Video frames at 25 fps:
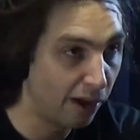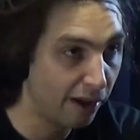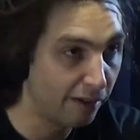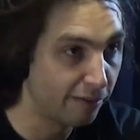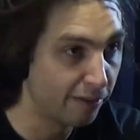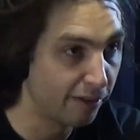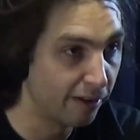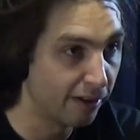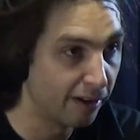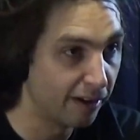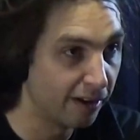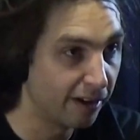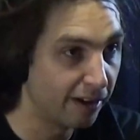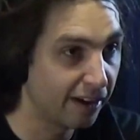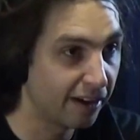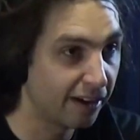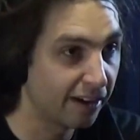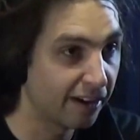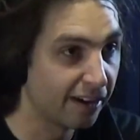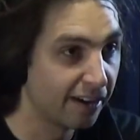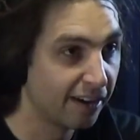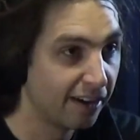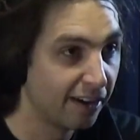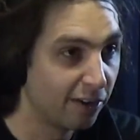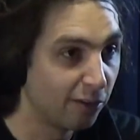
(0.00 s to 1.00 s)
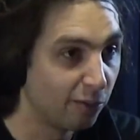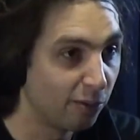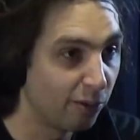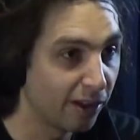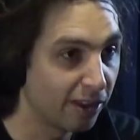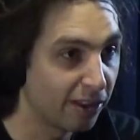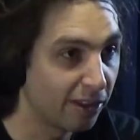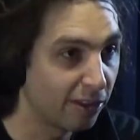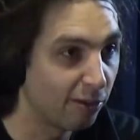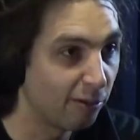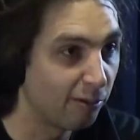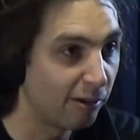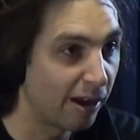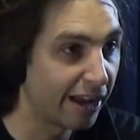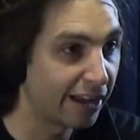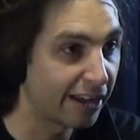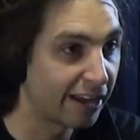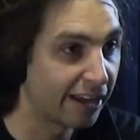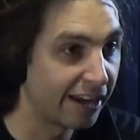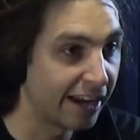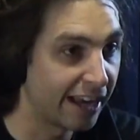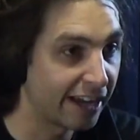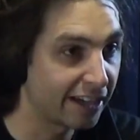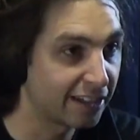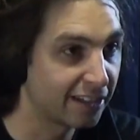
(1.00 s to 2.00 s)
However, with the
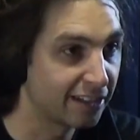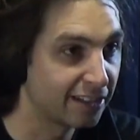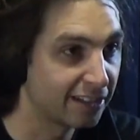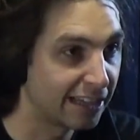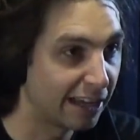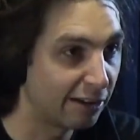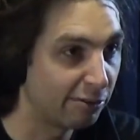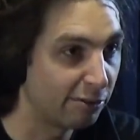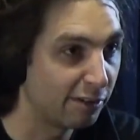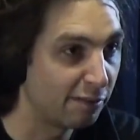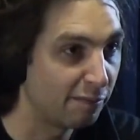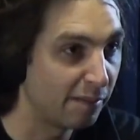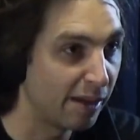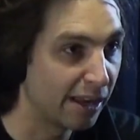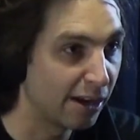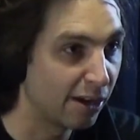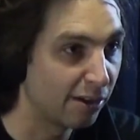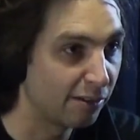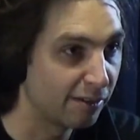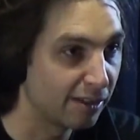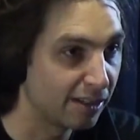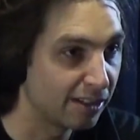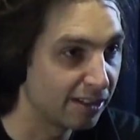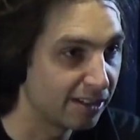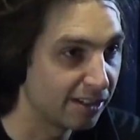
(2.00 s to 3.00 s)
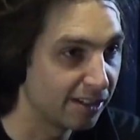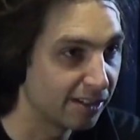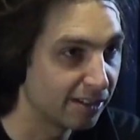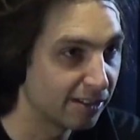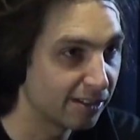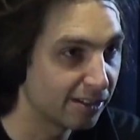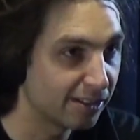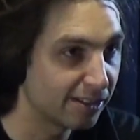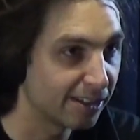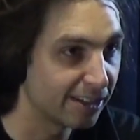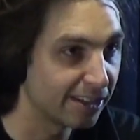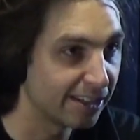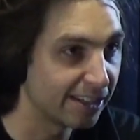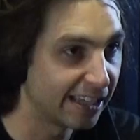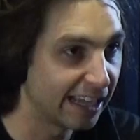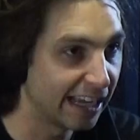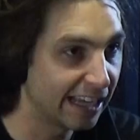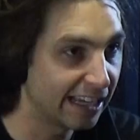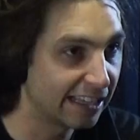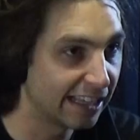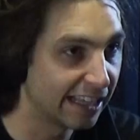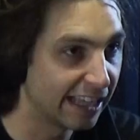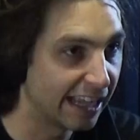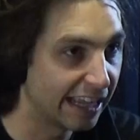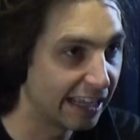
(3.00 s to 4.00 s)
right connections that we've made over these years to
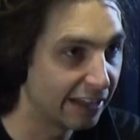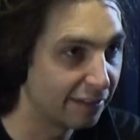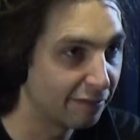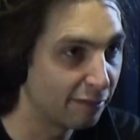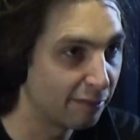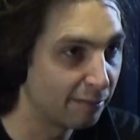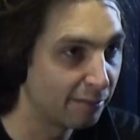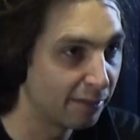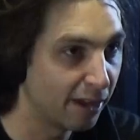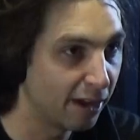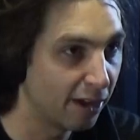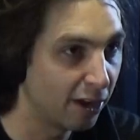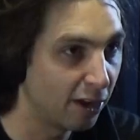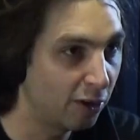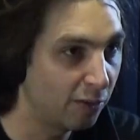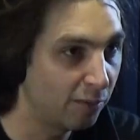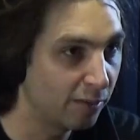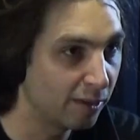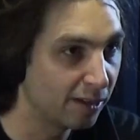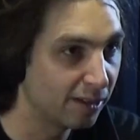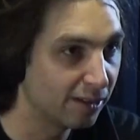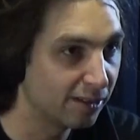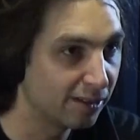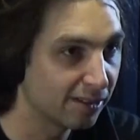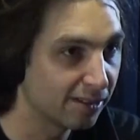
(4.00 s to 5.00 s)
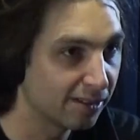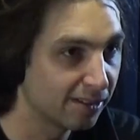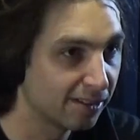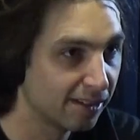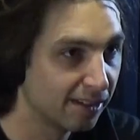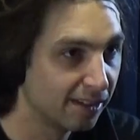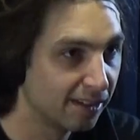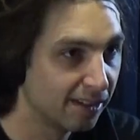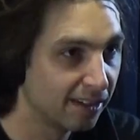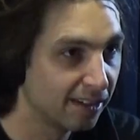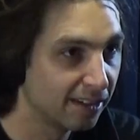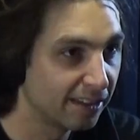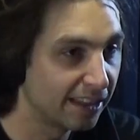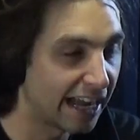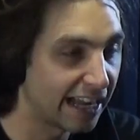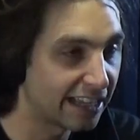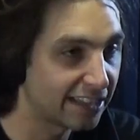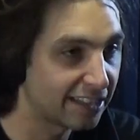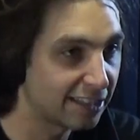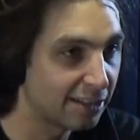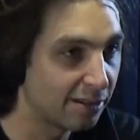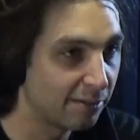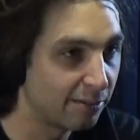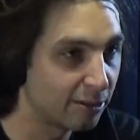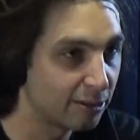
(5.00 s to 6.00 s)
get land from the homies,
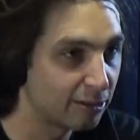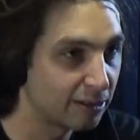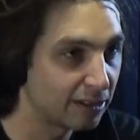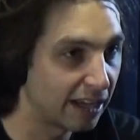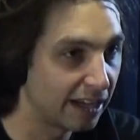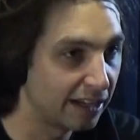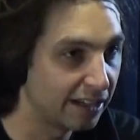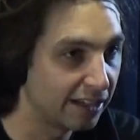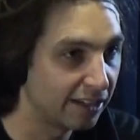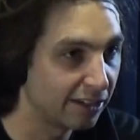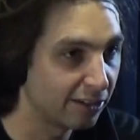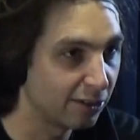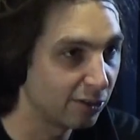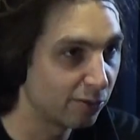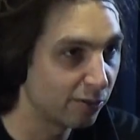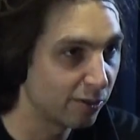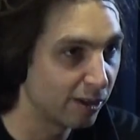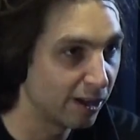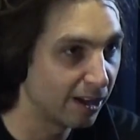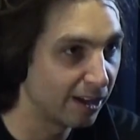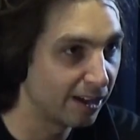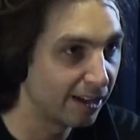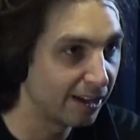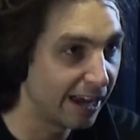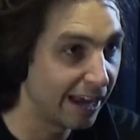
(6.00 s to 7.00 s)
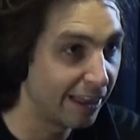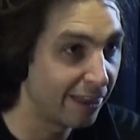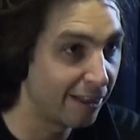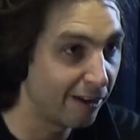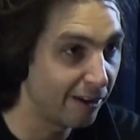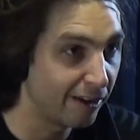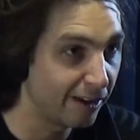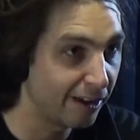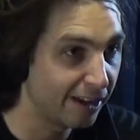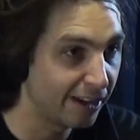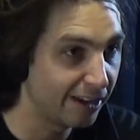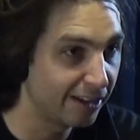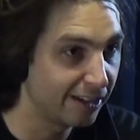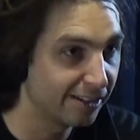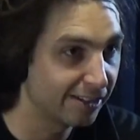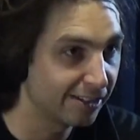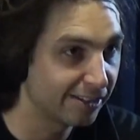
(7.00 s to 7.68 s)
that's the most ideal way. And